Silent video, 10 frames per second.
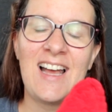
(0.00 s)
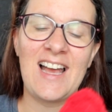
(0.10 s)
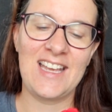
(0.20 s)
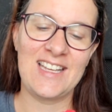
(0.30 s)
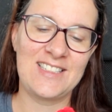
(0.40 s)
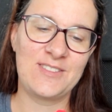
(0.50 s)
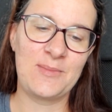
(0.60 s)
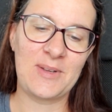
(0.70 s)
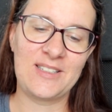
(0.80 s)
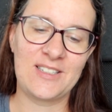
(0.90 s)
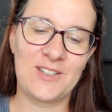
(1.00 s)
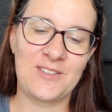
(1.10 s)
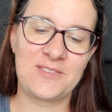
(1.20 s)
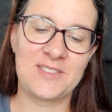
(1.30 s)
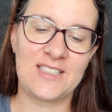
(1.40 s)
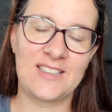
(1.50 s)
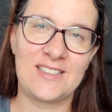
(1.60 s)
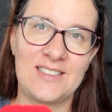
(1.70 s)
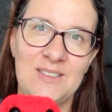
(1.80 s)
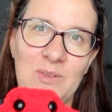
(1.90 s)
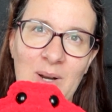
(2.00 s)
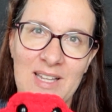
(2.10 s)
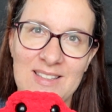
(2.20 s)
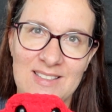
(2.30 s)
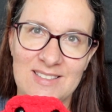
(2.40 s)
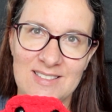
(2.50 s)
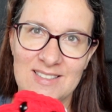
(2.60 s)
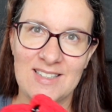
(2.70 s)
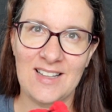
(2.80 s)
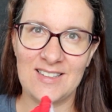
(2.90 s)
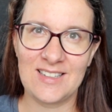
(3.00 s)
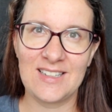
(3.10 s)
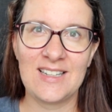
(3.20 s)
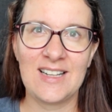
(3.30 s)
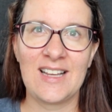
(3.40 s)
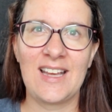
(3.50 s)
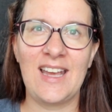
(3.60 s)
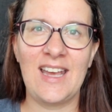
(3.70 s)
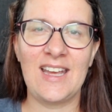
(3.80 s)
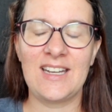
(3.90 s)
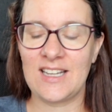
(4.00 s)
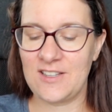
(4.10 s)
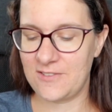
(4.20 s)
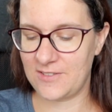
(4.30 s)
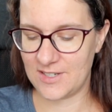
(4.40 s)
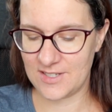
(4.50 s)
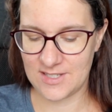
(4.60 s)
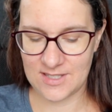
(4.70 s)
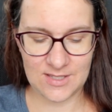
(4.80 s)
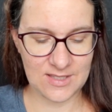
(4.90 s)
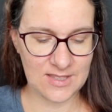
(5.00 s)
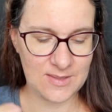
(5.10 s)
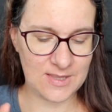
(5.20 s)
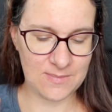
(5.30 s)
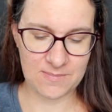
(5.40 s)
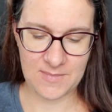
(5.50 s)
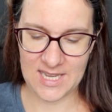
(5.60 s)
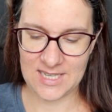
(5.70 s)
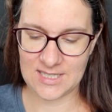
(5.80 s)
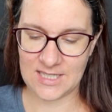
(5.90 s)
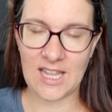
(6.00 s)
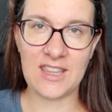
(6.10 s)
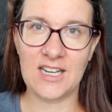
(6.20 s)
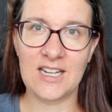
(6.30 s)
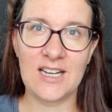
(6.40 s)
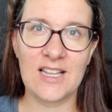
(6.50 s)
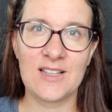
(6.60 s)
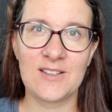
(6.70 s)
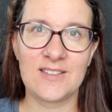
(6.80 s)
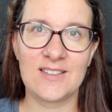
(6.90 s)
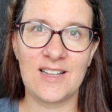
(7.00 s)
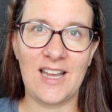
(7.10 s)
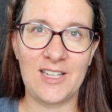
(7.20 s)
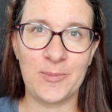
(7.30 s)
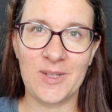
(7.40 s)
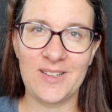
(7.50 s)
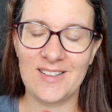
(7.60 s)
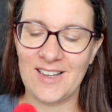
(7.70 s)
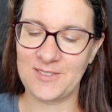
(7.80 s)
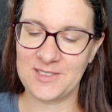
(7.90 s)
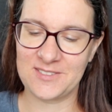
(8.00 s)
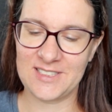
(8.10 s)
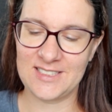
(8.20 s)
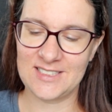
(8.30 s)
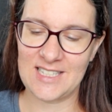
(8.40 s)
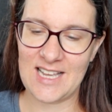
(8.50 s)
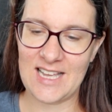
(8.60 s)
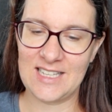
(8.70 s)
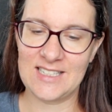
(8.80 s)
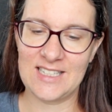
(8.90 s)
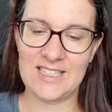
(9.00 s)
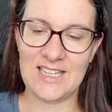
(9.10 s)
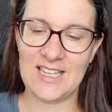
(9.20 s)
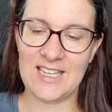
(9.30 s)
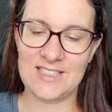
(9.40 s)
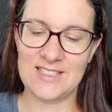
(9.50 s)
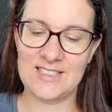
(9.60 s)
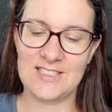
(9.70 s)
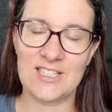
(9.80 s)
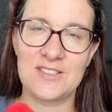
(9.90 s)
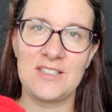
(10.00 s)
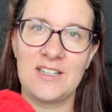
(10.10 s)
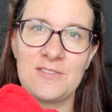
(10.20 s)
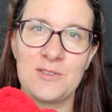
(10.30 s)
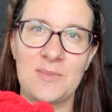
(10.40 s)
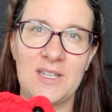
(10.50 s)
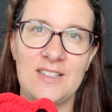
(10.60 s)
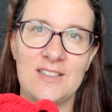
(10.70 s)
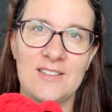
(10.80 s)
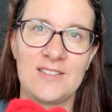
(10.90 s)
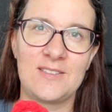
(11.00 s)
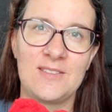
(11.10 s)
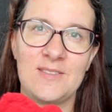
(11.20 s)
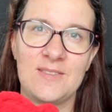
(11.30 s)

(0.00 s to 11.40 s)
I had a remainder of the red color, and I first made another animal out of it, and then I had just enough to make the